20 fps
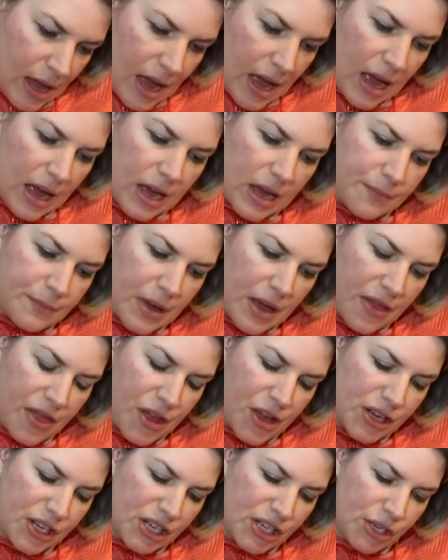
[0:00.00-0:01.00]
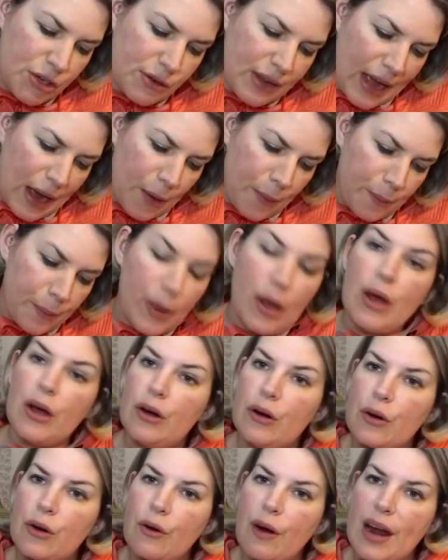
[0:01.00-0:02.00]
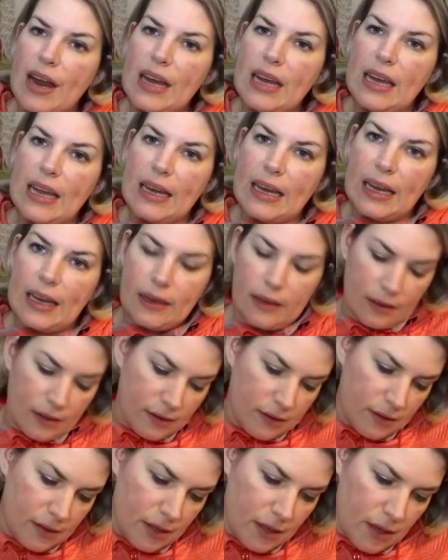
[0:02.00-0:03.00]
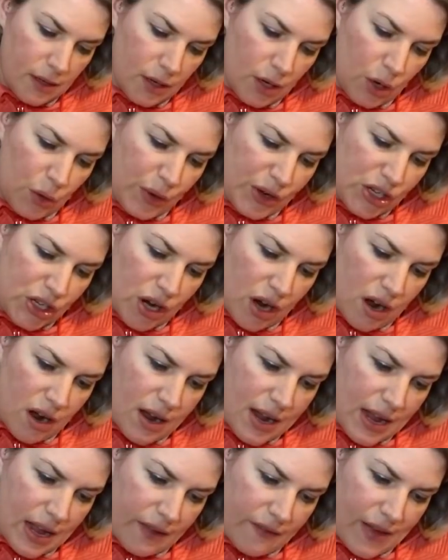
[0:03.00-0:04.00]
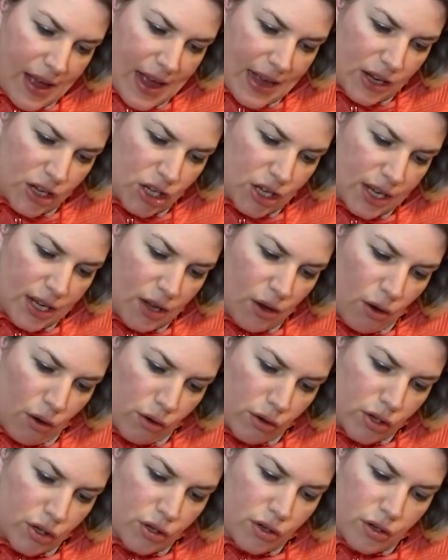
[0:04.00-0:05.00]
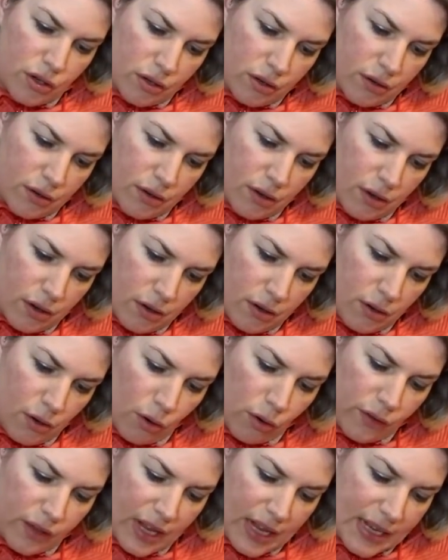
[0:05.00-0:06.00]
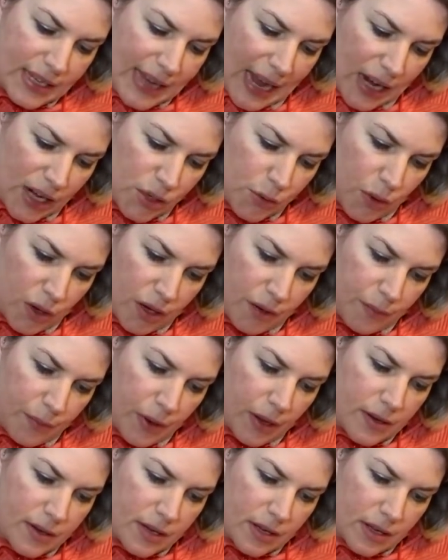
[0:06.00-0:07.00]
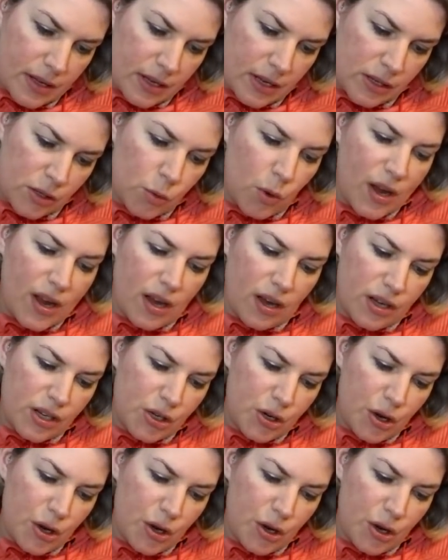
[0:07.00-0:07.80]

A 32 count pearl grey linen, which I have actually got, not the exact one, but that's why I got do